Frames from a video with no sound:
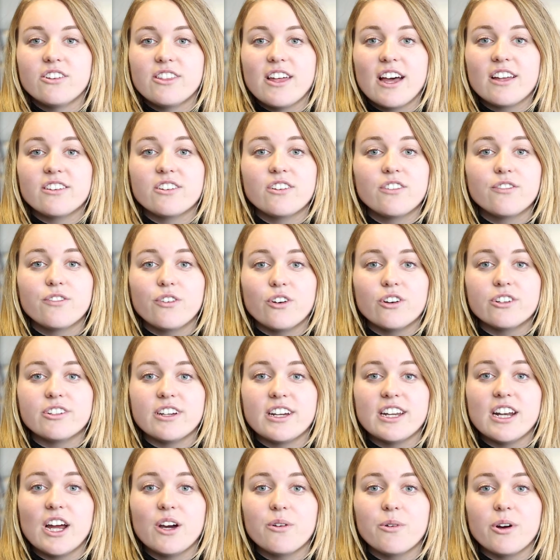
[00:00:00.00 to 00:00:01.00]

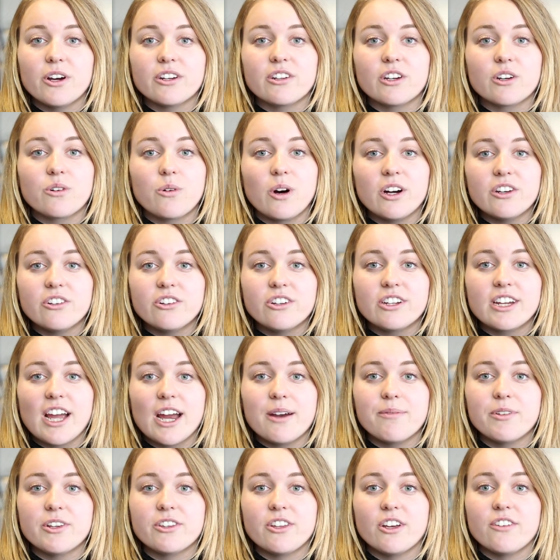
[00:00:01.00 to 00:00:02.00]
2014, I worked at Quantu
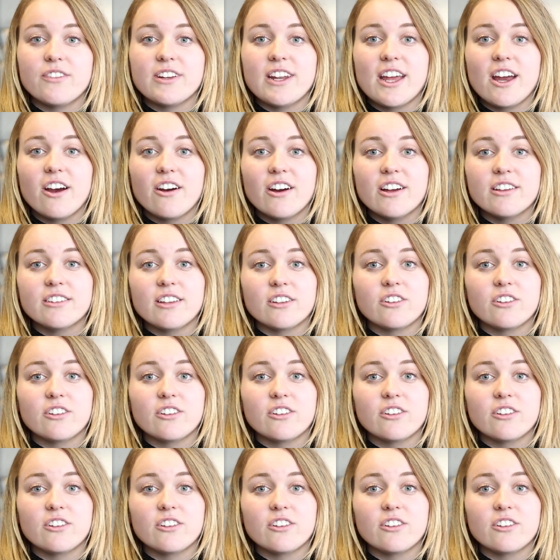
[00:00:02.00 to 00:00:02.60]
Game Reserve in areas